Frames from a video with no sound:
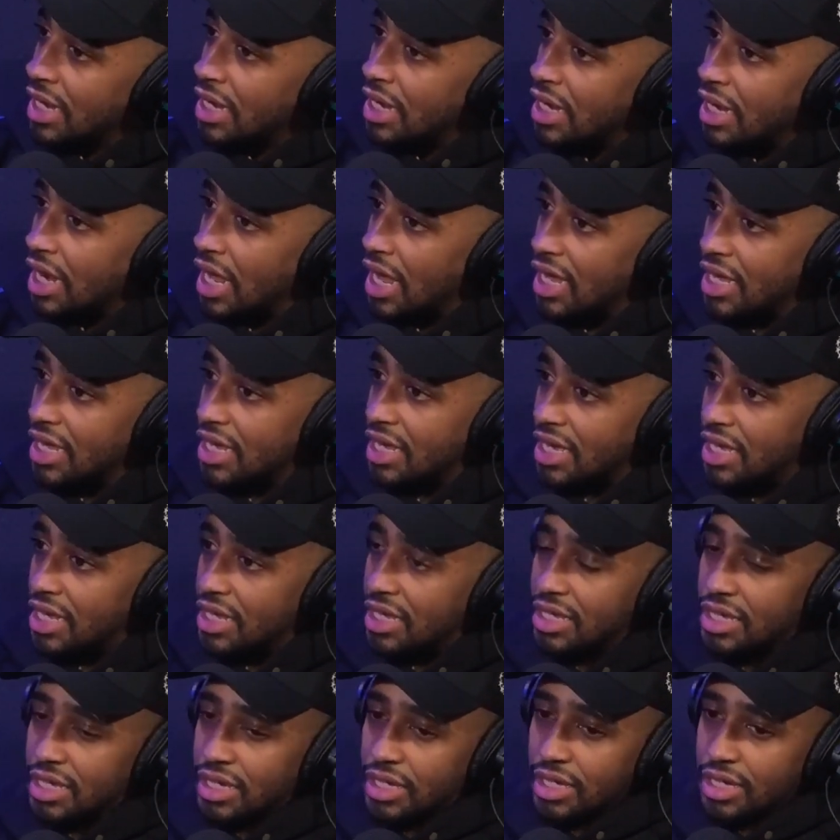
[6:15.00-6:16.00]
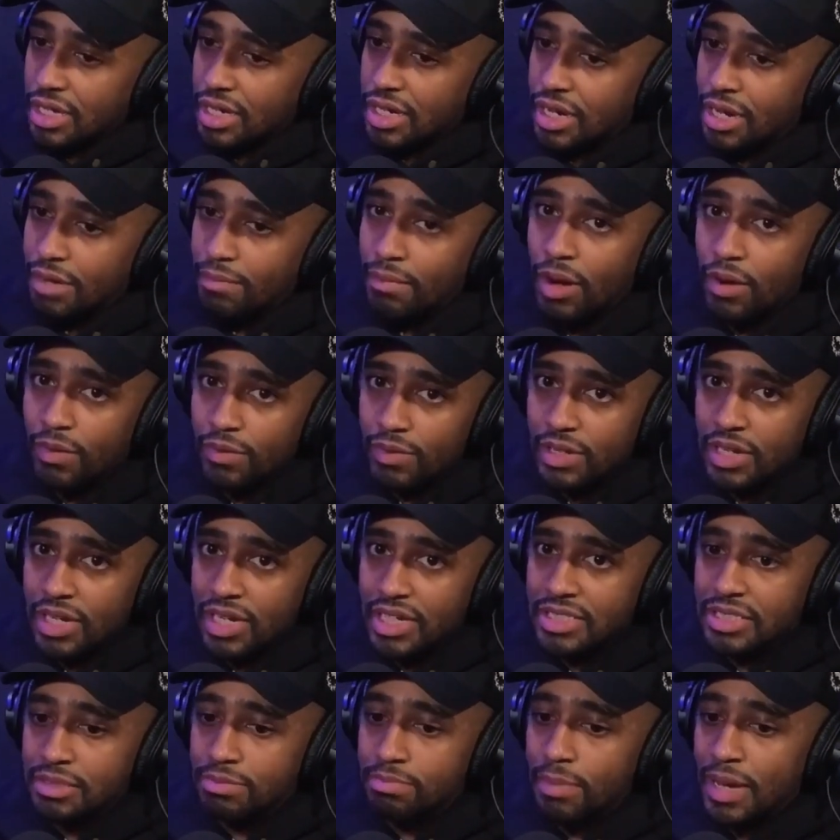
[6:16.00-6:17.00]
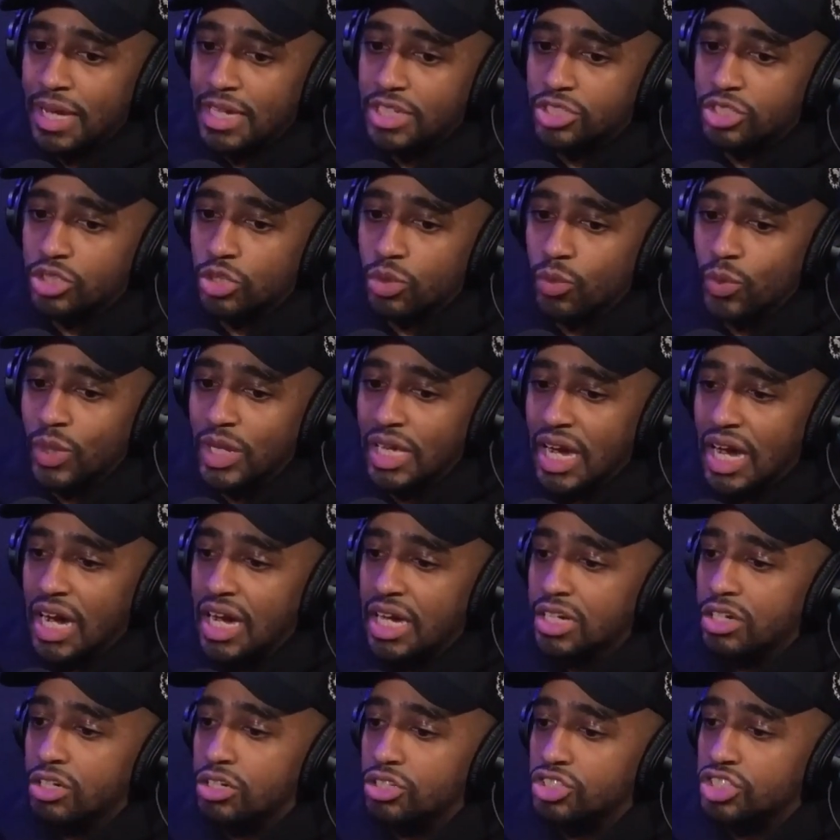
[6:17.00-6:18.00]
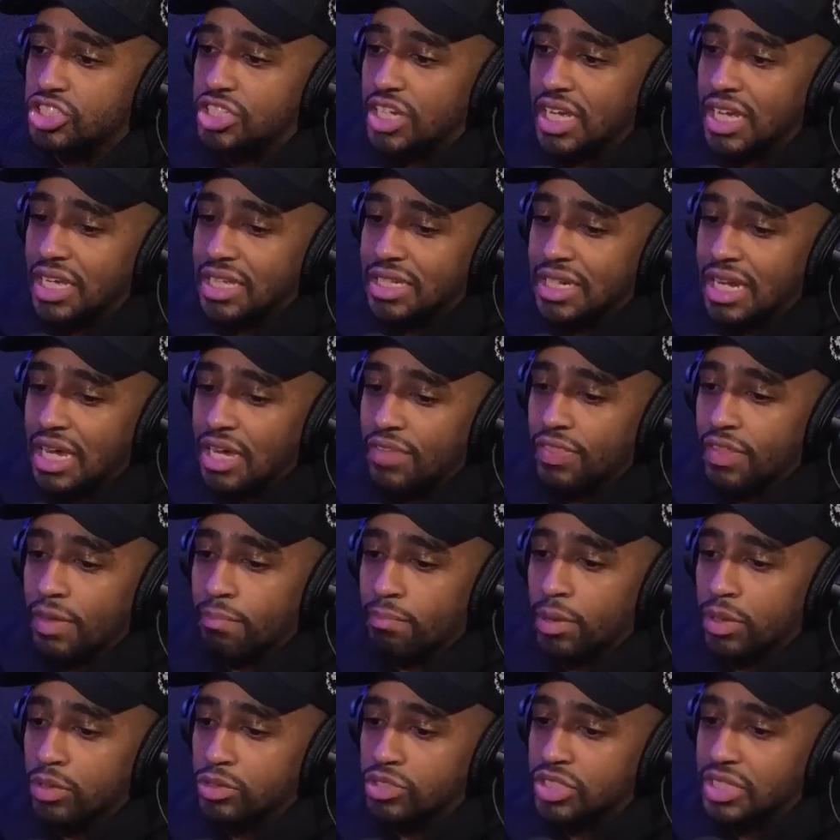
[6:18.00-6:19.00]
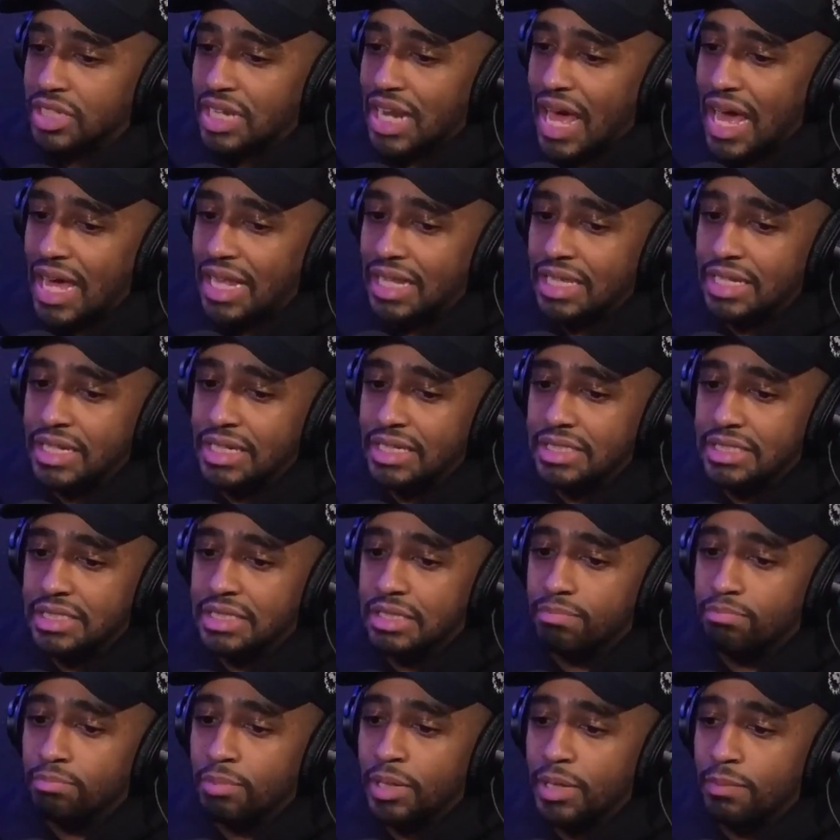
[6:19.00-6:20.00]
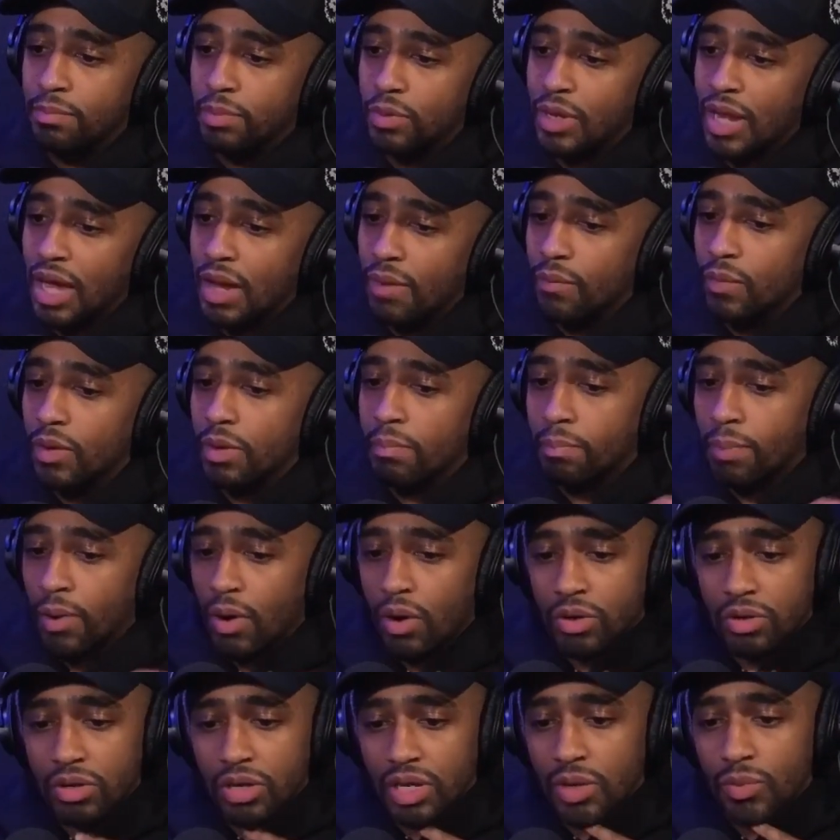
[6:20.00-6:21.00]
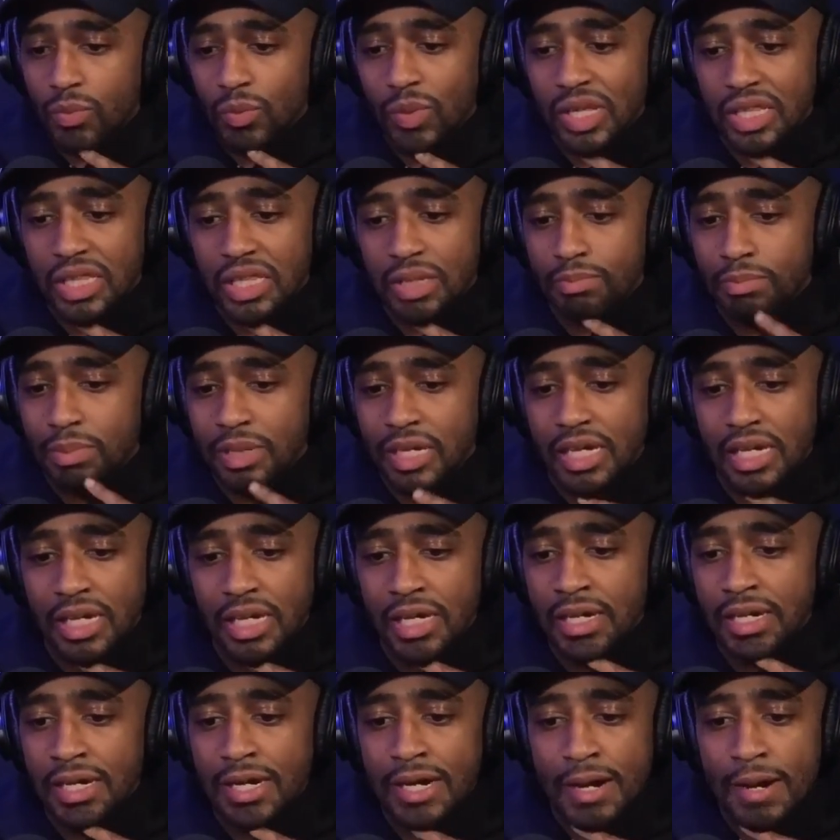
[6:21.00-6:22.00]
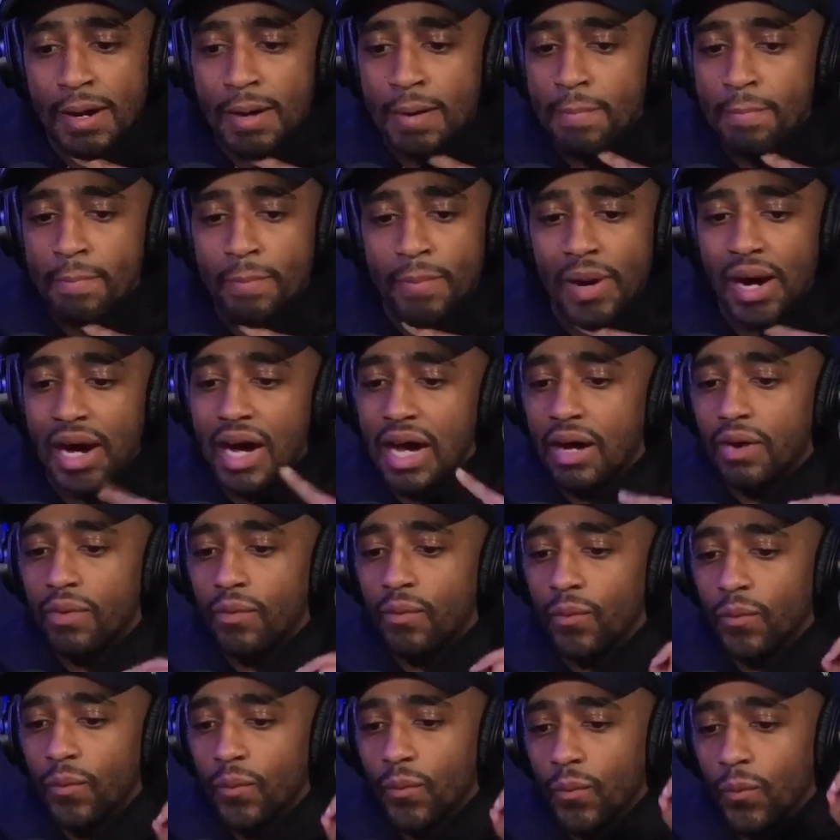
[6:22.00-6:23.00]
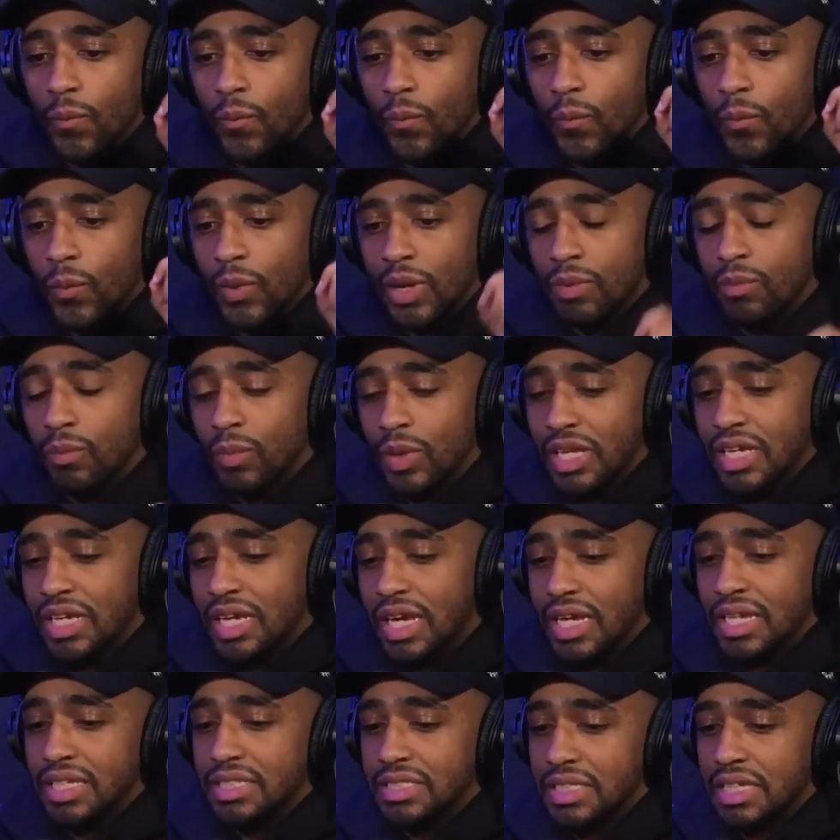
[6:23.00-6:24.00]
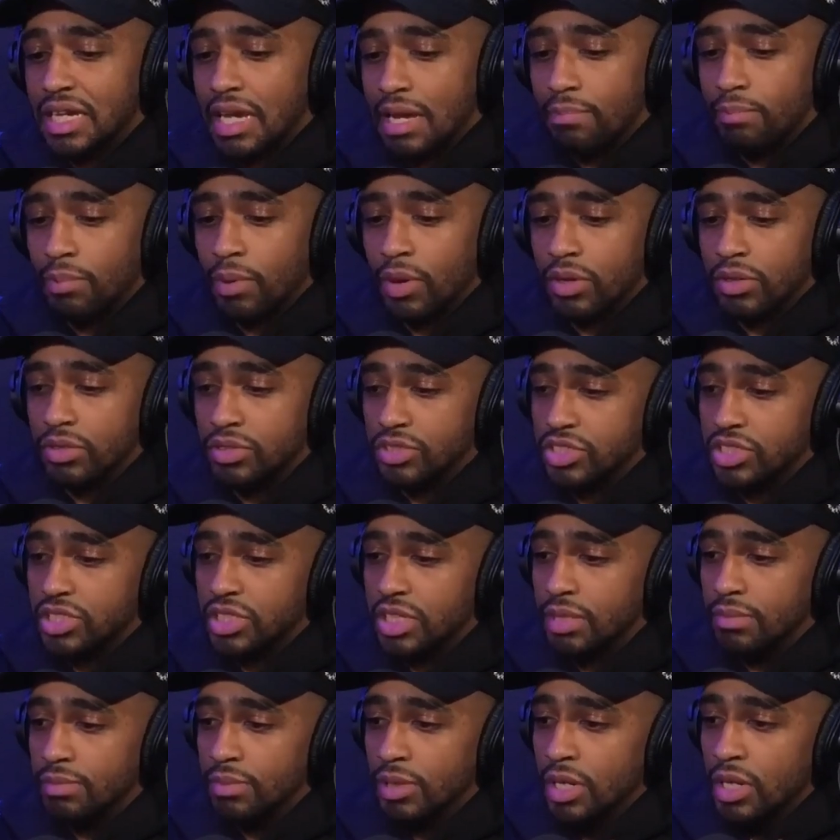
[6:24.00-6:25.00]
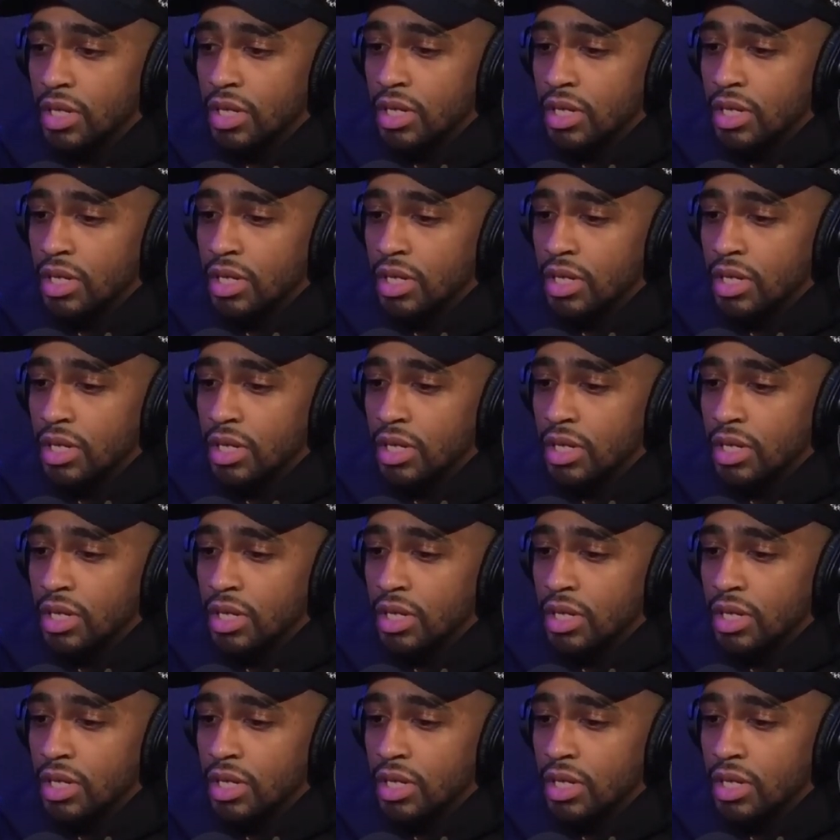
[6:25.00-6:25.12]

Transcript: Like, come on, let's make sure we understand the personalities, the people that we're partnering with a bit. But when we get into that partnership